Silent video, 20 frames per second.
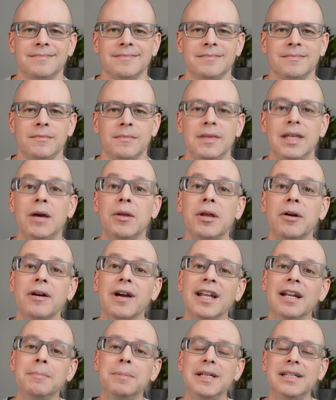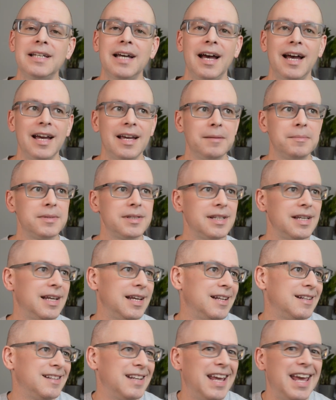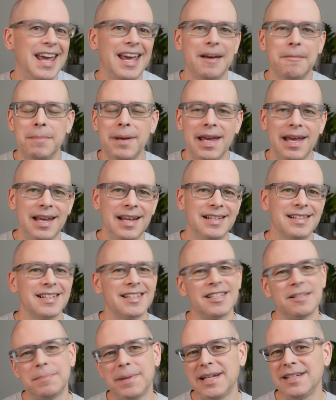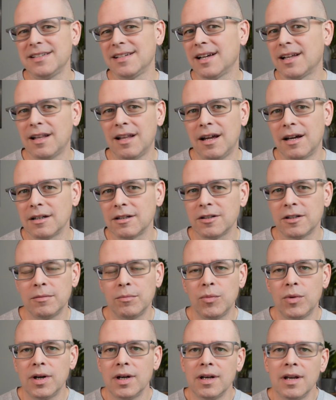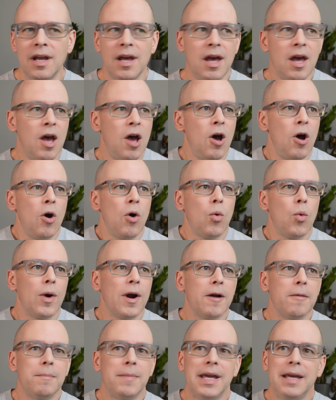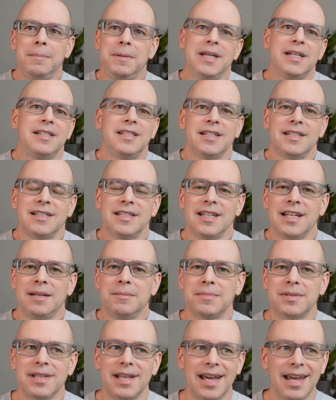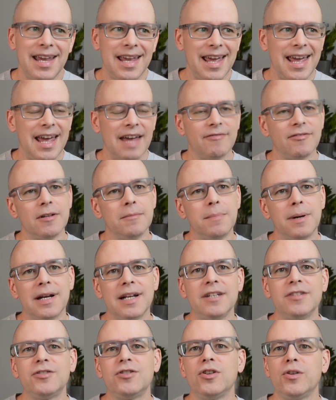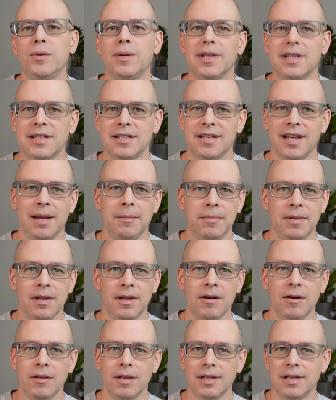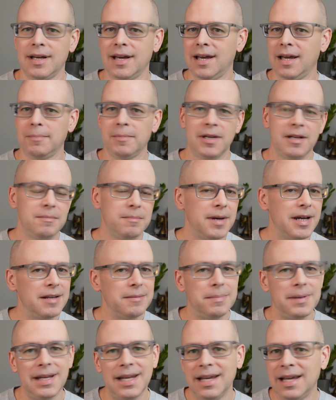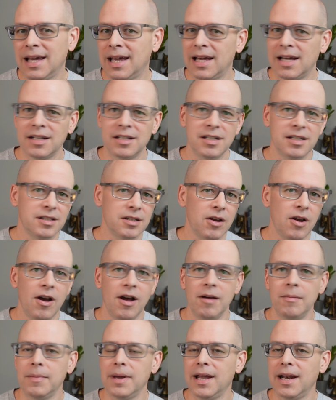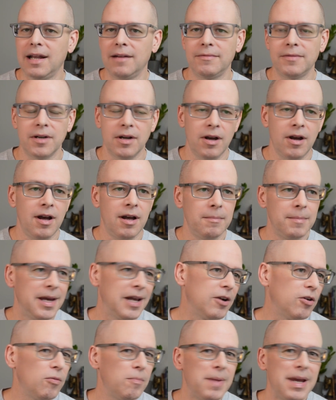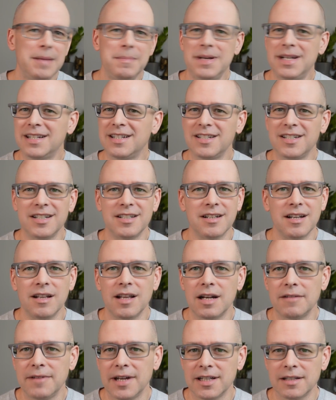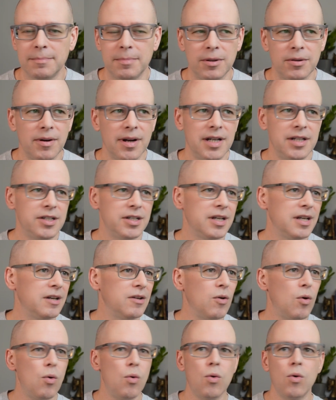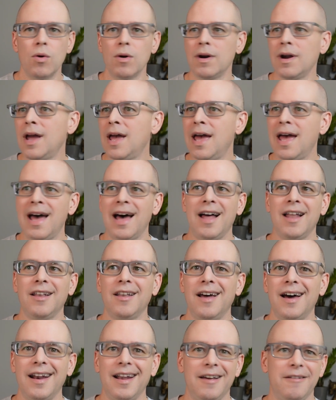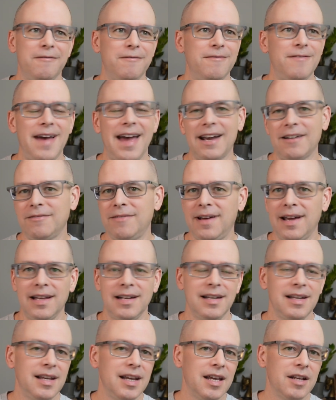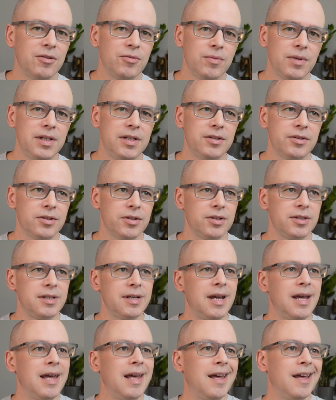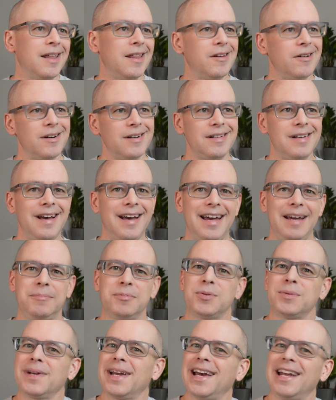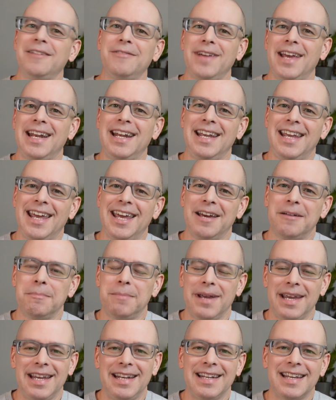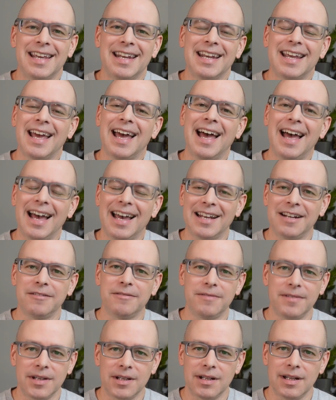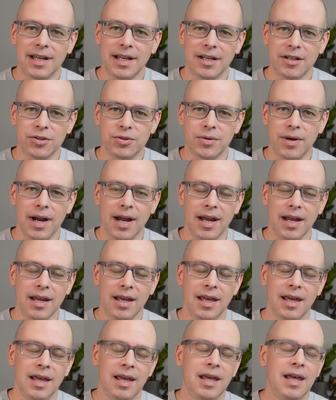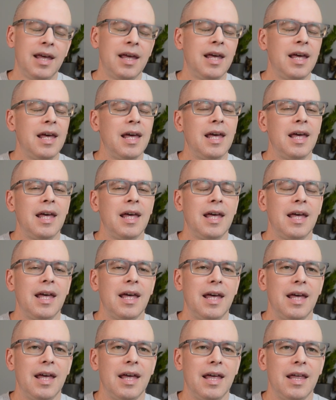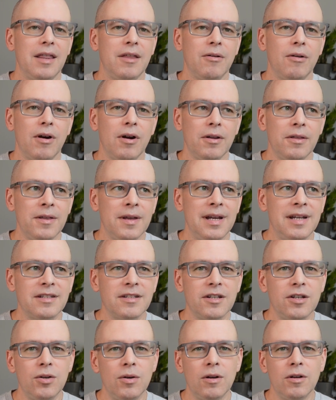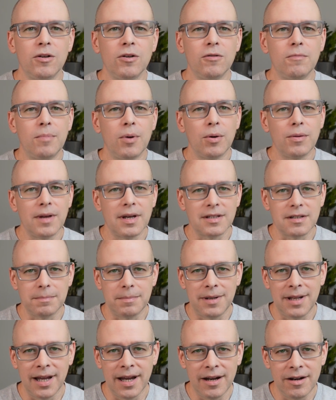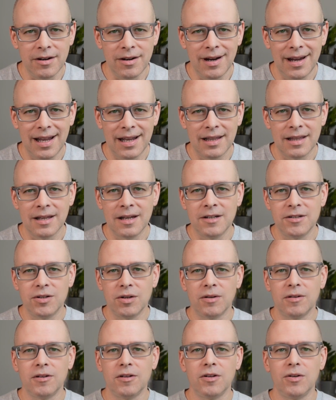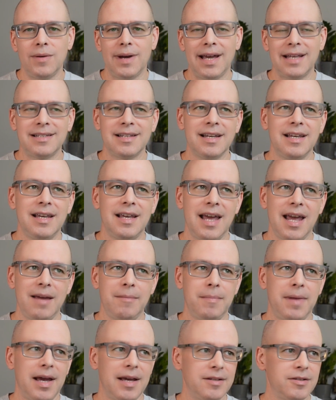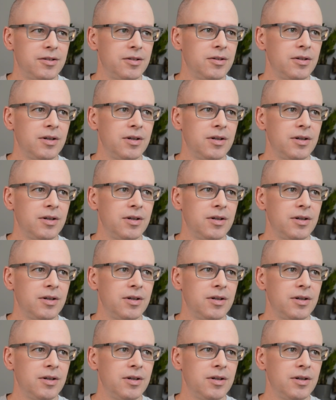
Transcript: Now, there are going to be times in campaigns, especially a long term one, where maybe it just seems like everybody's doing the same thing all the time. It might be just combat after combat, or maybe it's just a lot of exploration or a lot of fact finding and research. There are times when kind of any campaign can kind of feel like a drag. There are things that you can do both as a player and things you can do as a game master